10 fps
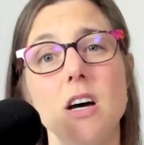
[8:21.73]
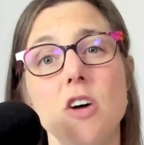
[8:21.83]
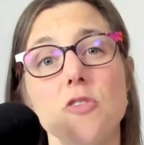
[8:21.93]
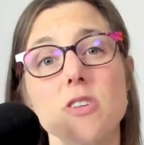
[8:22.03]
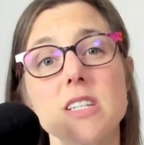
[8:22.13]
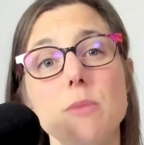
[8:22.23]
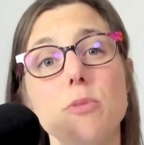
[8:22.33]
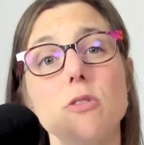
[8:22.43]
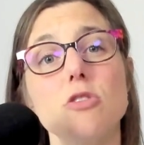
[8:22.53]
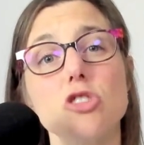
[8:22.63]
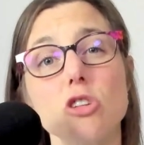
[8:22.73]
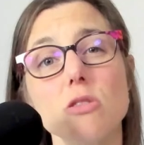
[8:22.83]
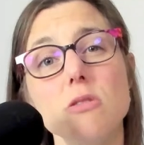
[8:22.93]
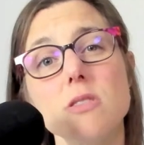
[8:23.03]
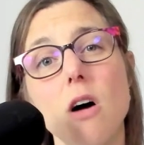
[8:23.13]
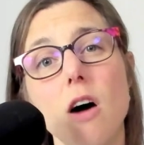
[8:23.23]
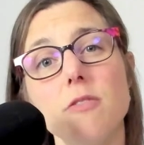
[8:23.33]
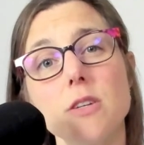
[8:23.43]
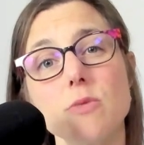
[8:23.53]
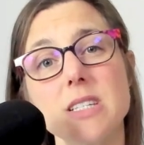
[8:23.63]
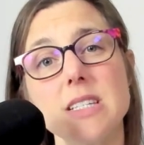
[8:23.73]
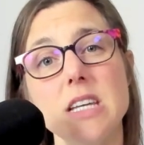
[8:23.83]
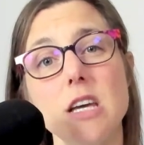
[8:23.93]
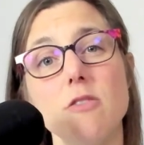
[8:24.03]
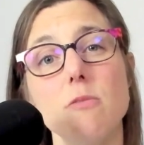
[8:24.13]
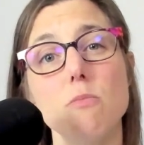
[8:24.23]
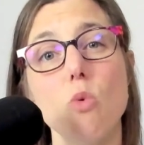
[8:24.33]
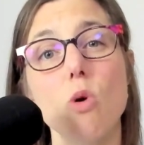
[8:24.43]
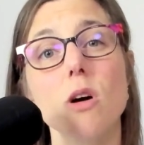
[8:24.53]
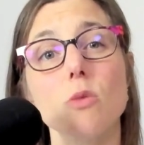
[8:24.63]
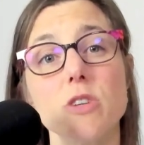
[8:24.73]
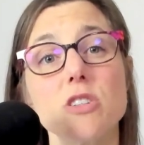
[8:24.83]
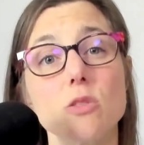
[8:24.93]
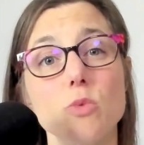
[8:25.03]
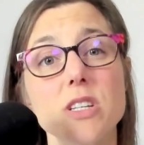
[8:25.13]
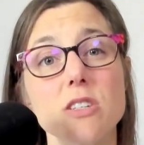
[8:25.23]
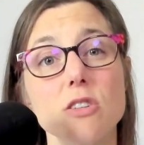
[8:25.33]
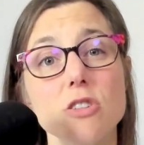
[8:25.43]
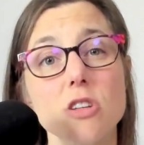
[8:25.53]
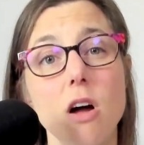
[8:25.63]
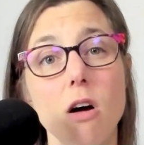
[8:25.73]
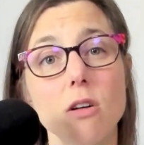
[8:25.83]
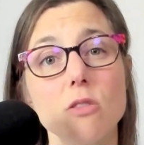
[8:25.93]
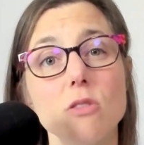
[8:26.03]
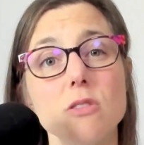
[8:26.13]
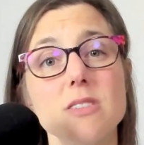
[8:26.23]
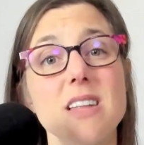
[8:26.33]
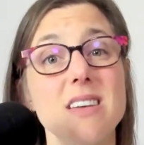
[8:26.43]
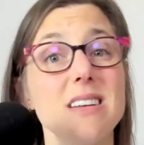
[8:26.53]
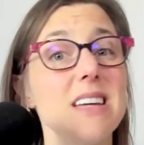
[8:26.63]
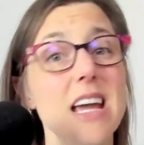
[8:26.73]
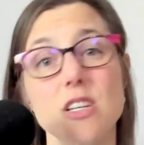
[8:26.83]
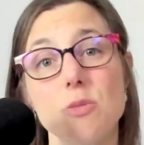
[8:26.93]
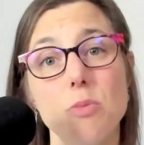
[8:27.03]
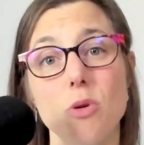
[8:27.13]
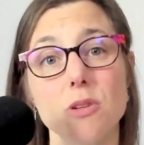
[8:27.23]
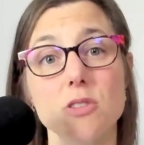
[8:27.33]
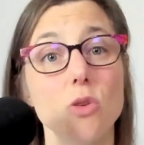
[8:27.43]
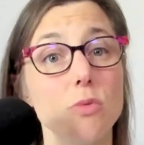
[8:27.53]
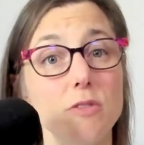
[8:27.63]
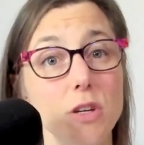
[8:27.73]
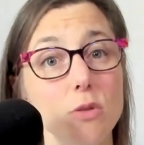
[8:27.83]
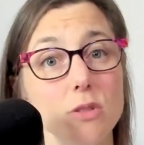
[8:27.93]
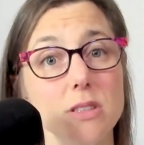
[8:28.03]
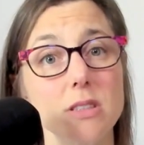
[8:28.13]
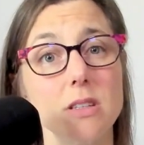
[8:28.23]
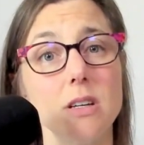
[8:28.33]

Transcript: For example, journals often receive more original research articles than case reports or reviews.